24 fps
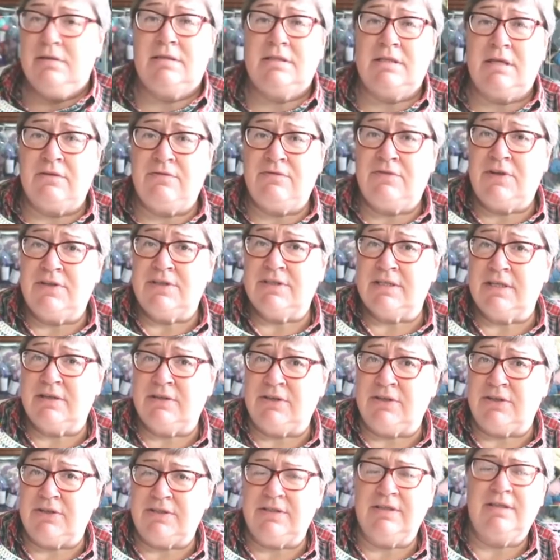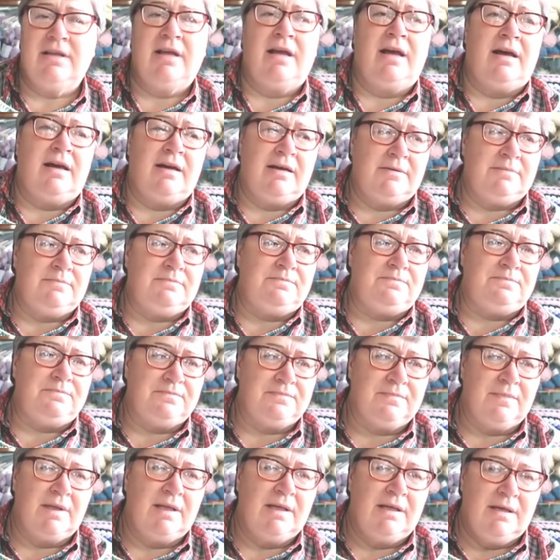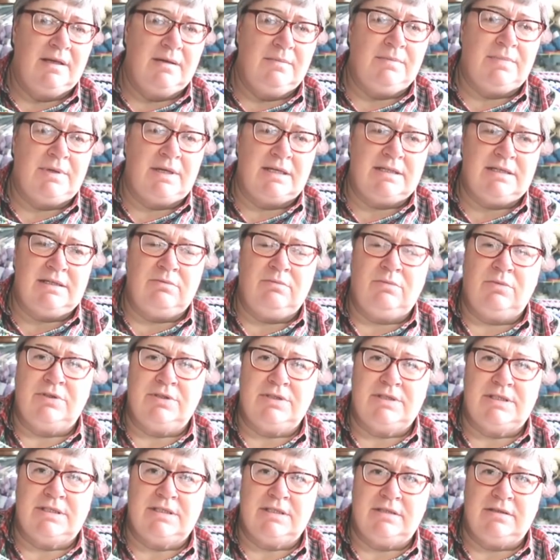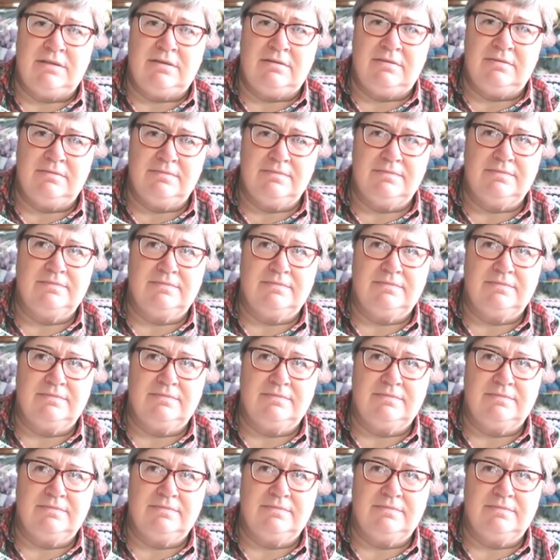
so far so good. Um, but I didn't want to